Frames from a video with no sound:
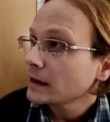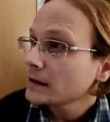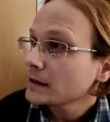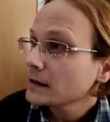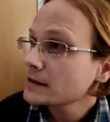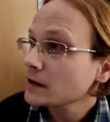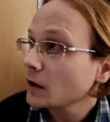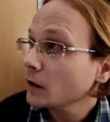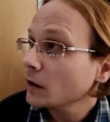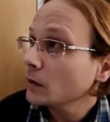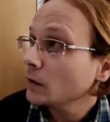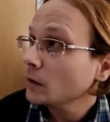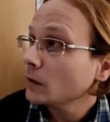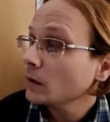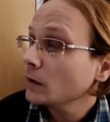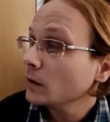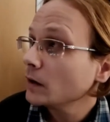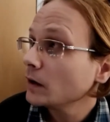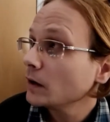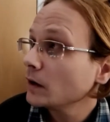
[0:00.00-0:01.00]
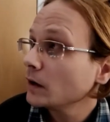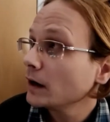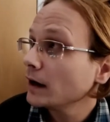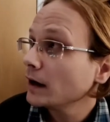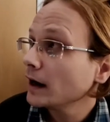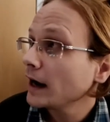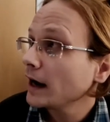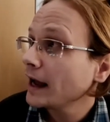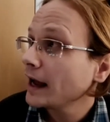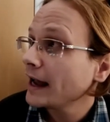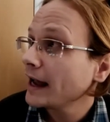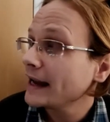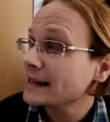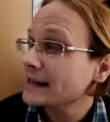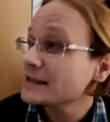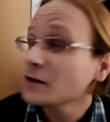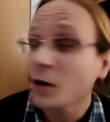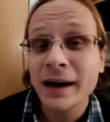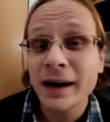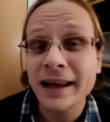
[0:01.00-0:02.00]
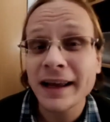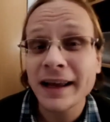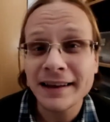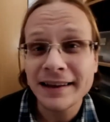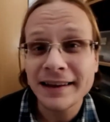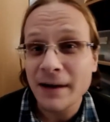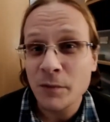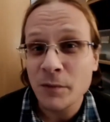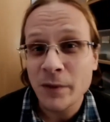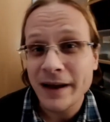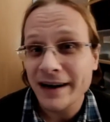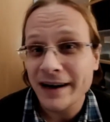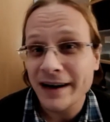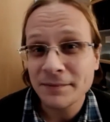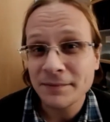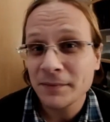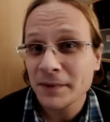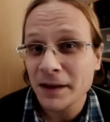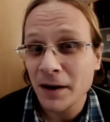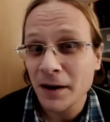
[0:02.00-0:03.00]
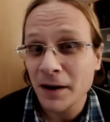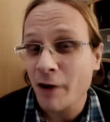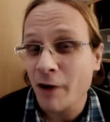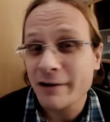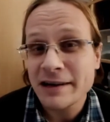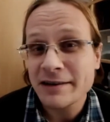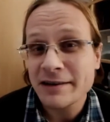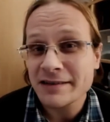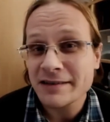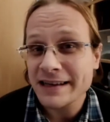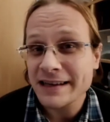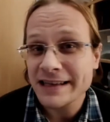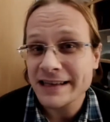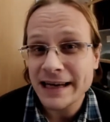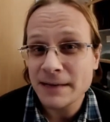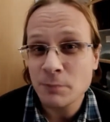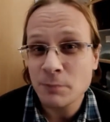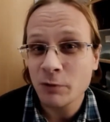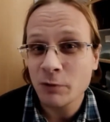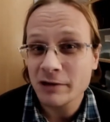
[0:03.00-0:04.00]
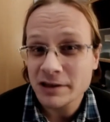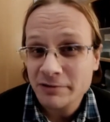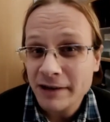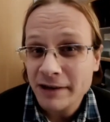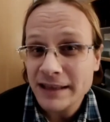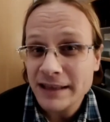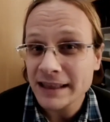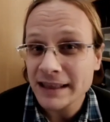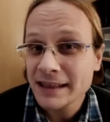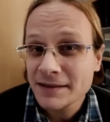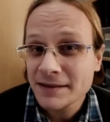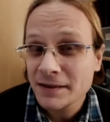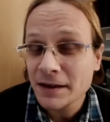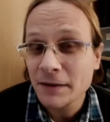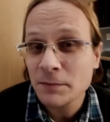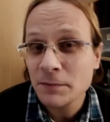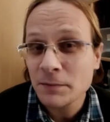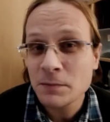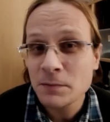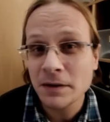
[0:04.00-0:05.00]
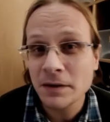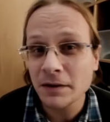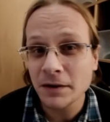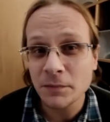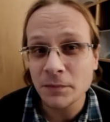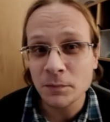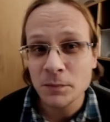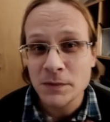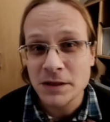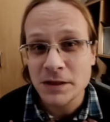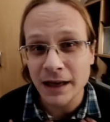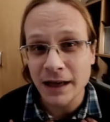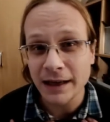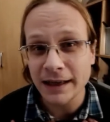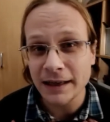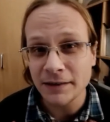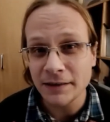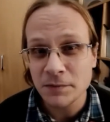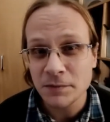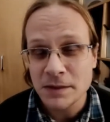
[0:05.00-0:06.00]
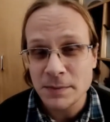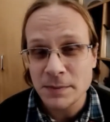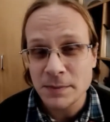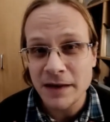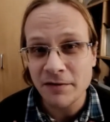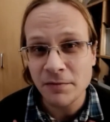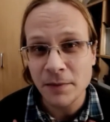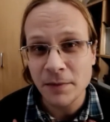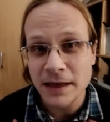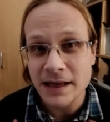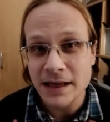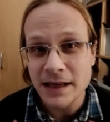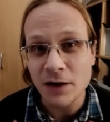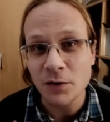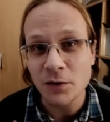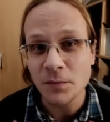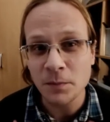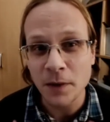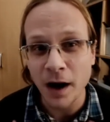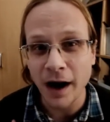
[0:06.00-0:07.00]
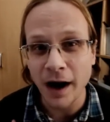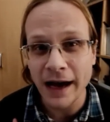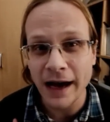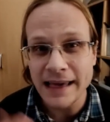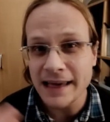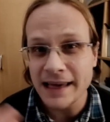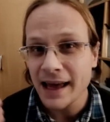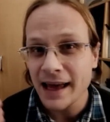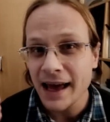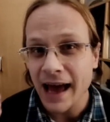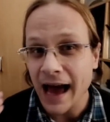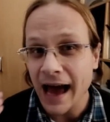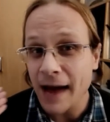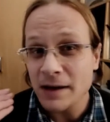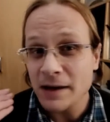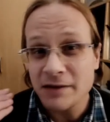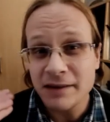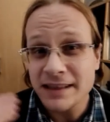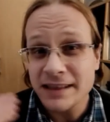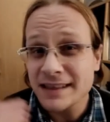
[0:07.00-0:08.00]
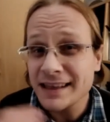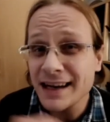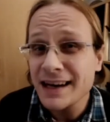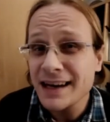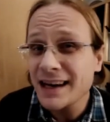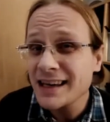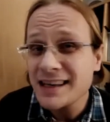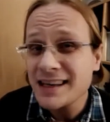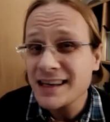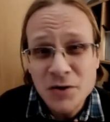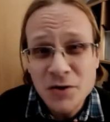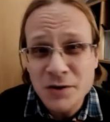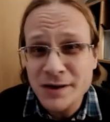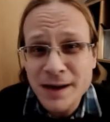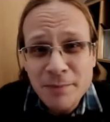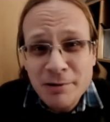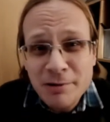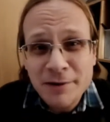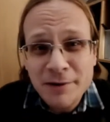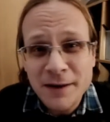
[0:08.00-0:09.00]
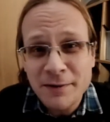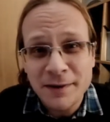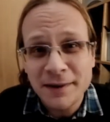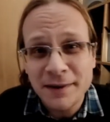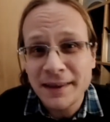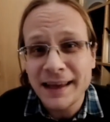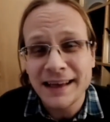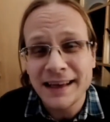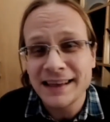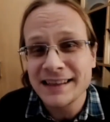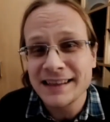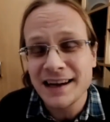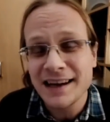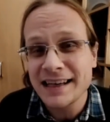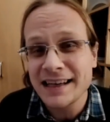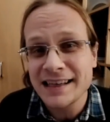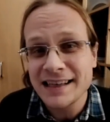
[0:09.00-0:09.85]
So it's not clear that that our interests are actually any more restricted. Certainly, speaking for myself, I am interested in a huge number of different things. I